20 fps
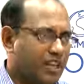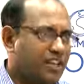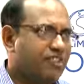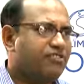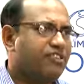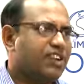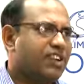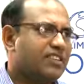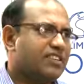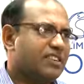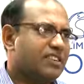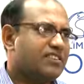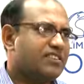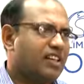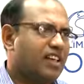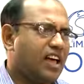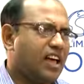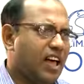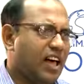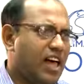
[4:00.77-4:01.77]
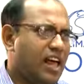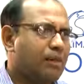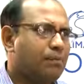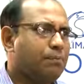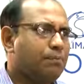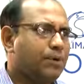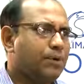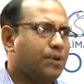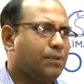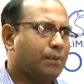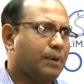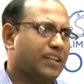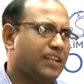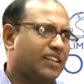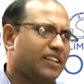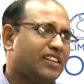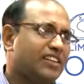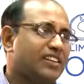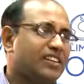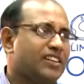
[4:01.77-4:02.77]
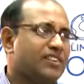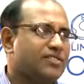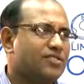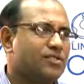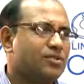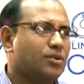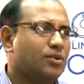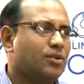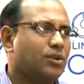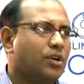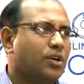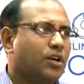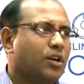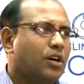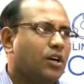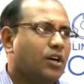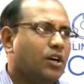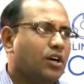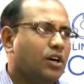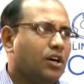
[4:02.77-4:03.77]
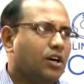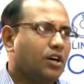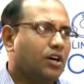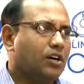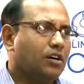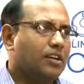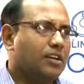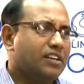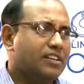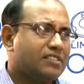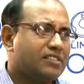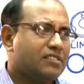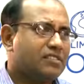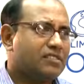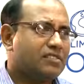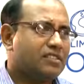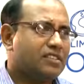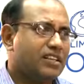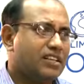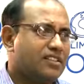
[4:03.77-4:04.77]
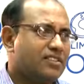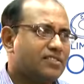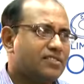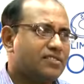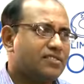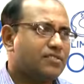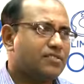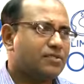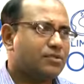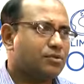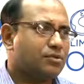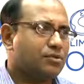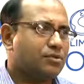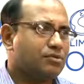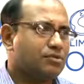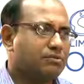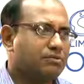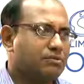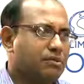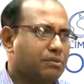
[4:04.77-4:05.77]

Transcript: event is helpful, but it needs to uh, it needs to